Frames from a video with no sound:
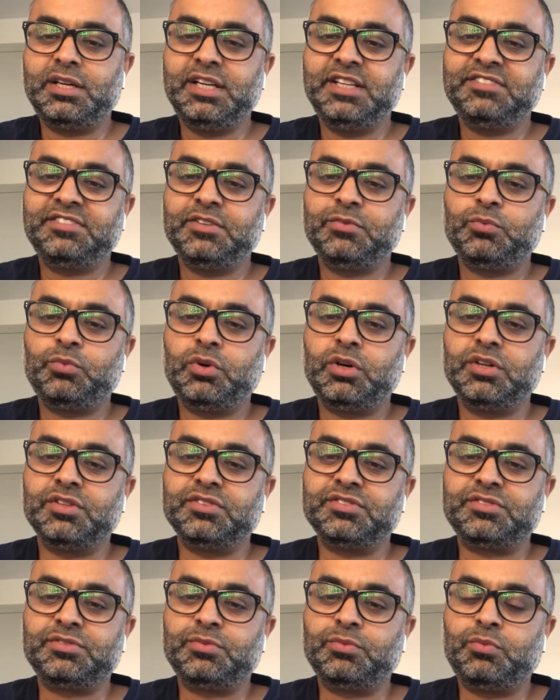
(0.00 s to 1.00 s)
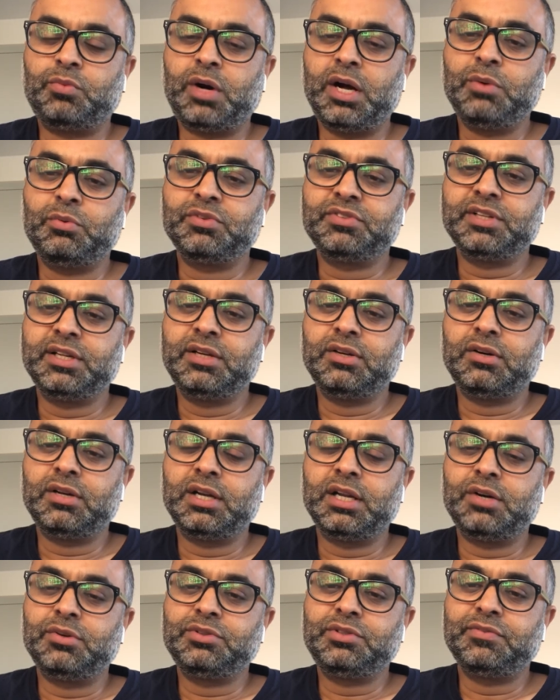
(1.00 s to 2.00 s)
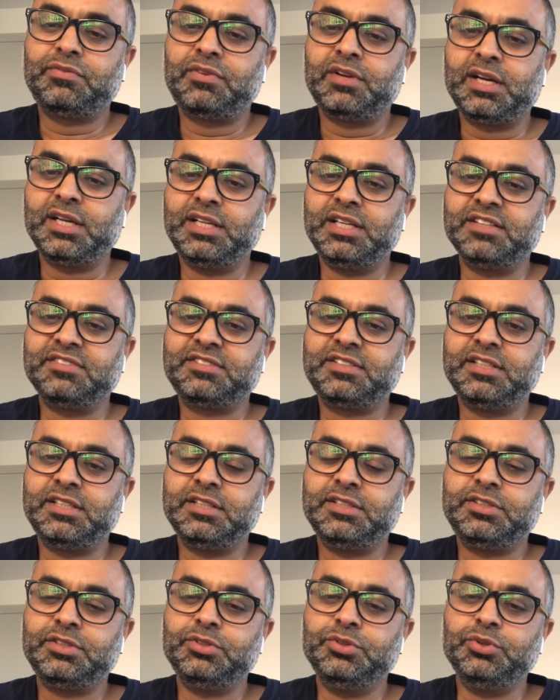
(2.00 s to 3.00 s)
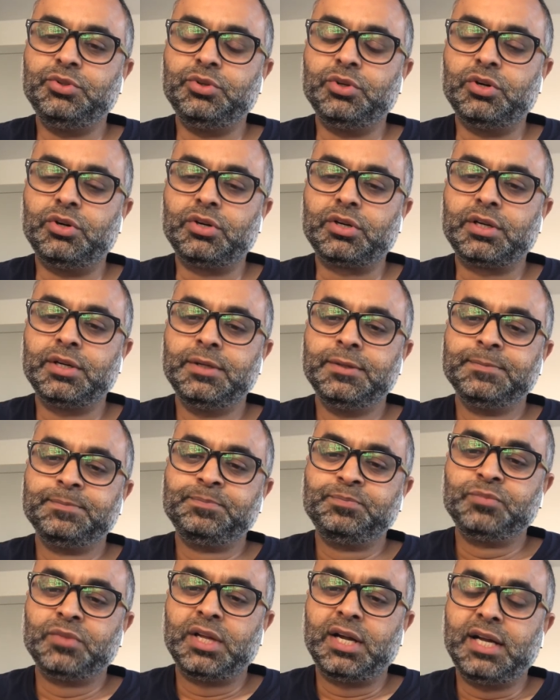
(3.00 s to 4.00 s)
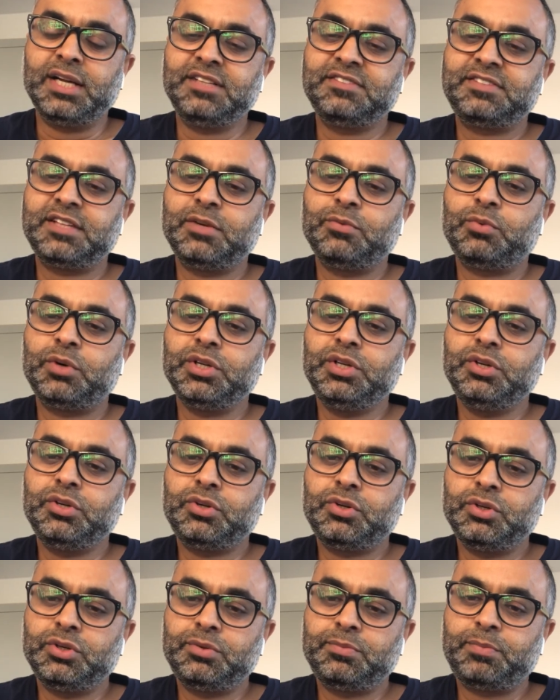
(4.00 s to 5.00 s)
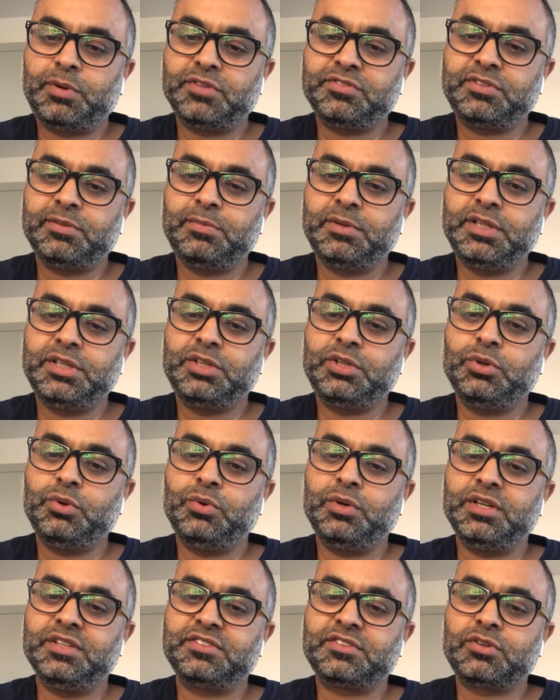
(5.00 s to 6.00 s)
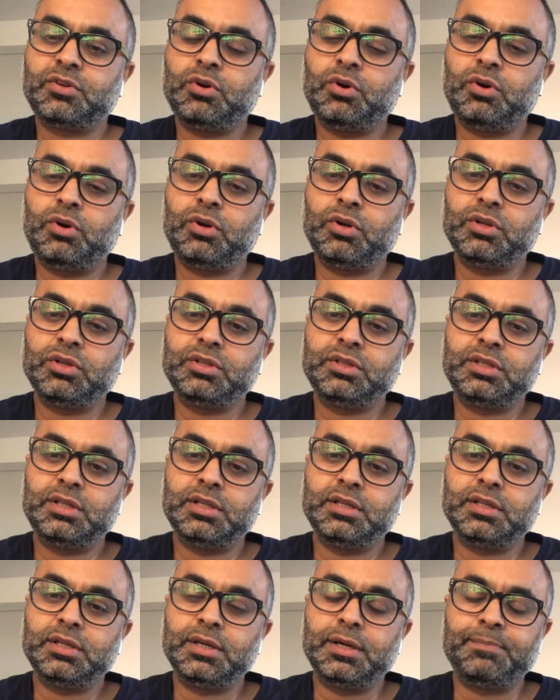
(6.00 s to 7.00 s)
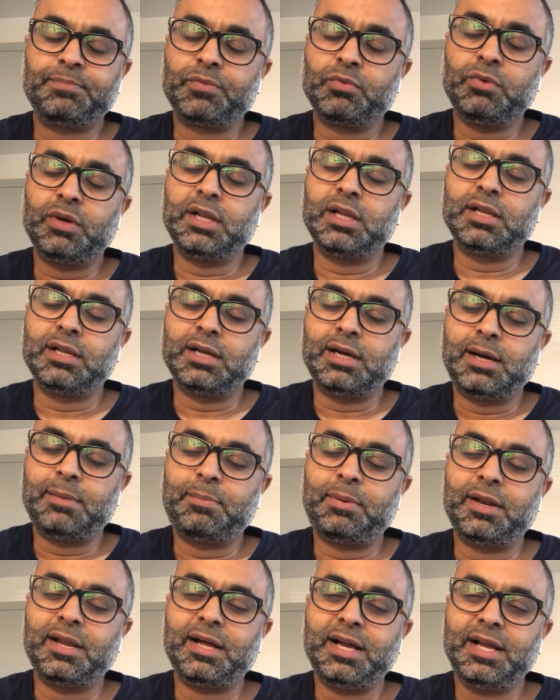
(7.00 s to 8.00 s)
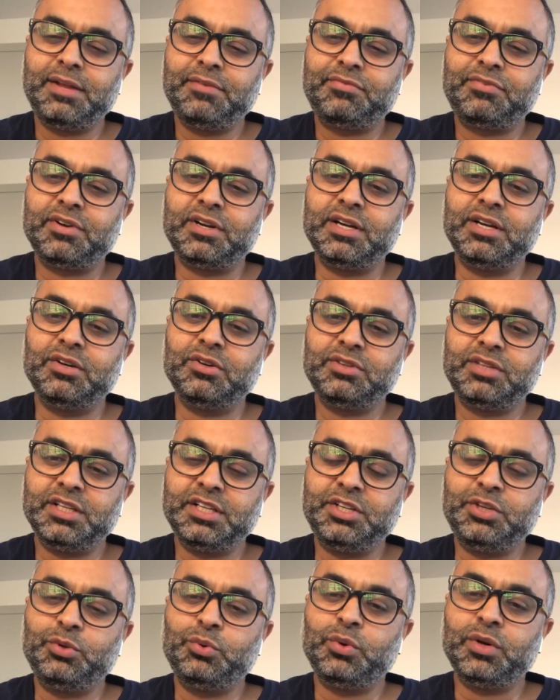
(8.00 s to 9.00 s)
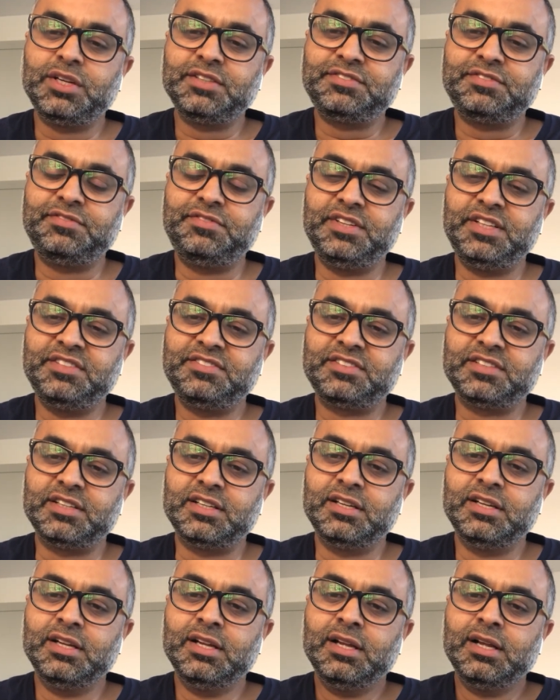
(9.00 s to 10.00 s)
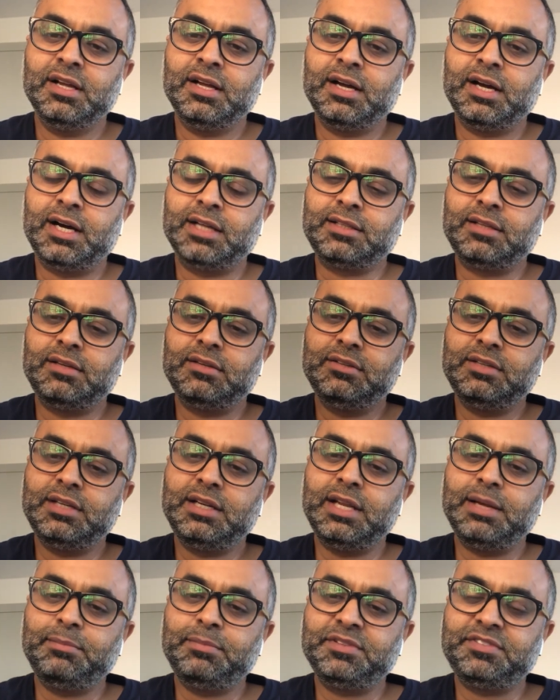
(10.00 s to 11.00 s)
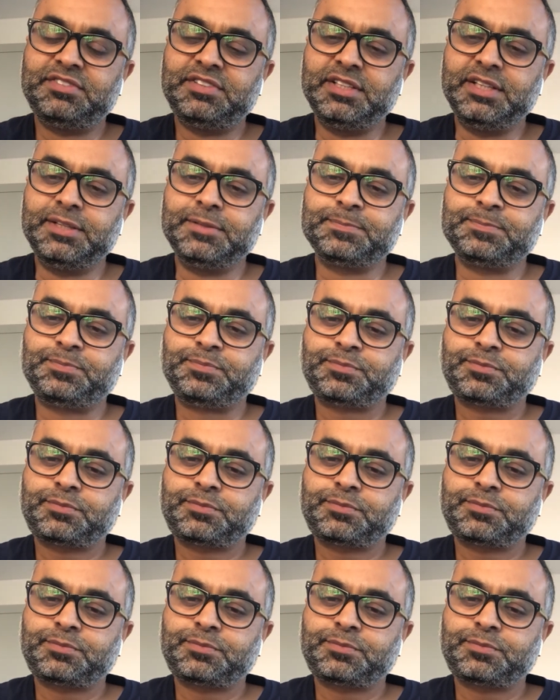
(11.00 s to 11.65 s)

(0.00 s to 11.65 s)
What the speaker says: the reason was? Why was I not allowed to fly yesterday to New York? And he said, what you could possibly do is call the, well, apply for another US visa at the London Embassy,